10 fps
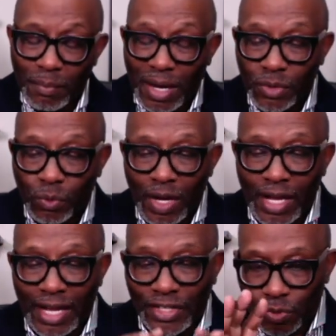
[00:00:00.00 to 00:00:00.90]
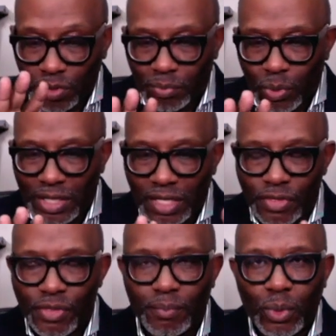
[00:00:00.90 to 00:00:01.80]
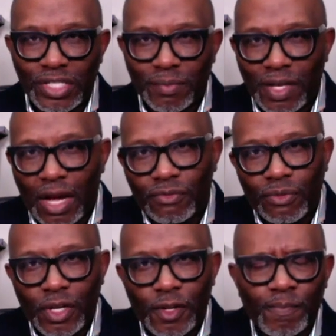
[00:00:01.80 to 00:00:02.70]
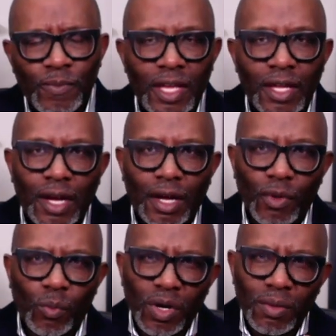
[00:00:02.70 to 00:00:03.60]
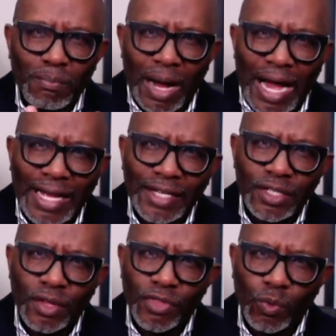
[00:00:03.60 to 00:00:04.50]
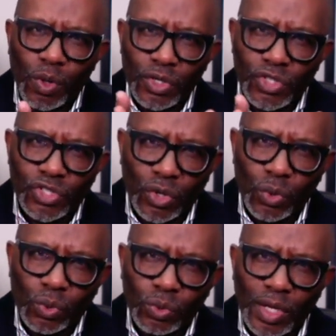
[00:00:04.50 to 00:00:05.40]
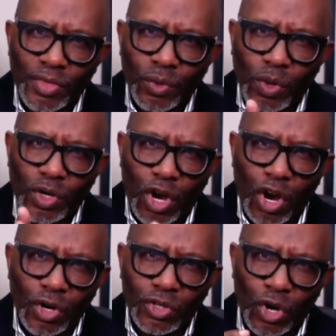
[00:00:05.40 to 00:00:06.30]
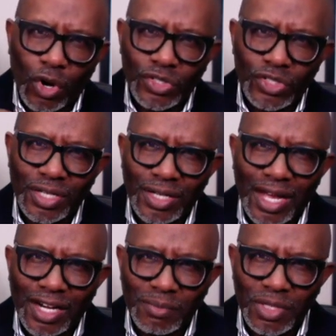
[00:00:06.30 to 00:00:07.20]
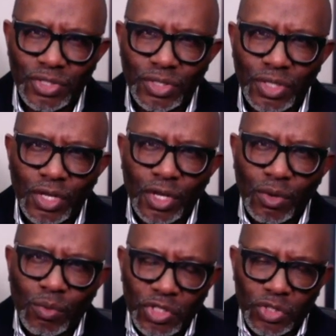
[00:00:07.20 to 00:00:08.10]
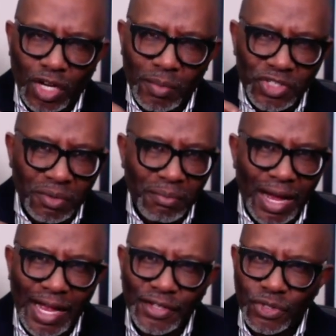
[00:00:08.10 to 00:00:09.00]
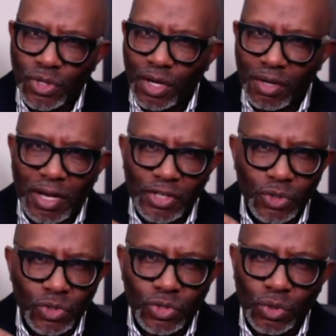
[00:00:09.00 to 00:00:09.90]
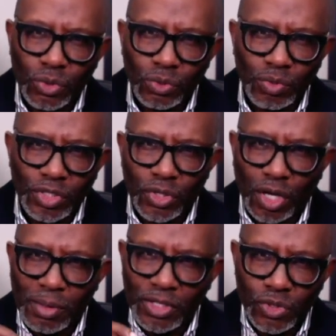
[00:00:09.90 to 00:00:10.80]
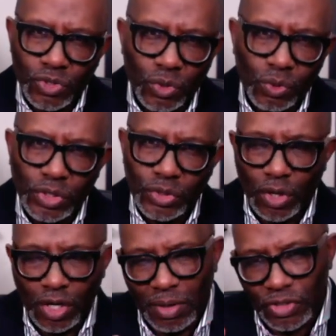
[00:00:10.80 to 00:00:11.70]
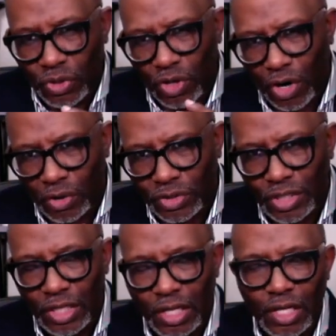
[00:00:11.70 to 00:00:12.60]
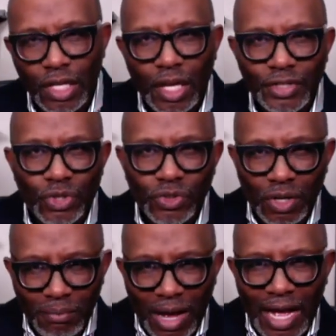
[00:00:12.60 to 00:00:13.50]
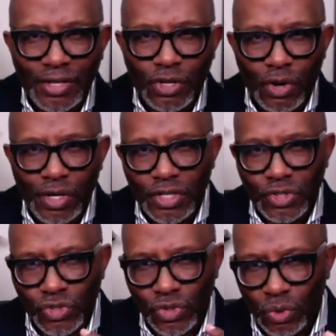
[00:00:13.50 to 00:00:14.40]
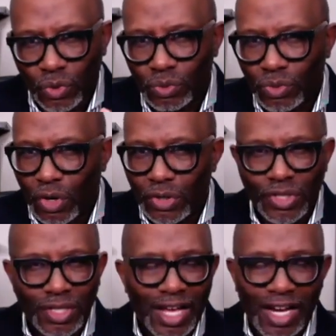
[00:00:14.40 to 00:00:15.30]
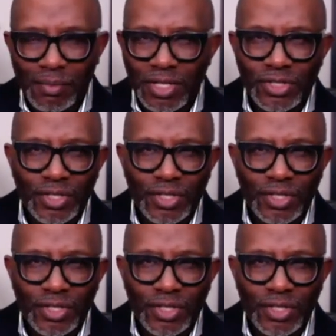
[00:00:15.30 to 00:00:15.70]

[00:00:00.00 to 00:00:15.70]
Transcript: By the way, I just want to point a, point something out for you. Uh, the word mind, the word soul, and the word heart are synonymous. When you talk about your mind, you're talking about your soul. When you talk about your soul, you're talking about your heart. And so your mind, heart, and soul are synonymous.